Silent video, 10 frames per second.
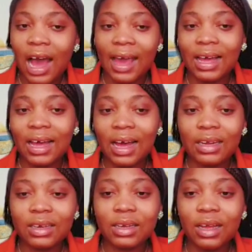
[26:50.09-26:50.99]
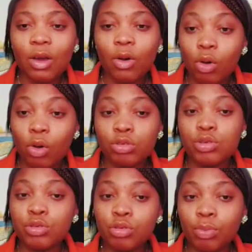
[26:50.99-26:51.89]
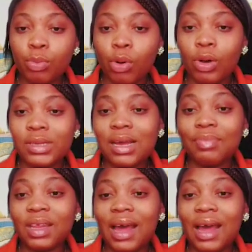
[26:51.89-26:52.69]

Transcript: I can consume, or something I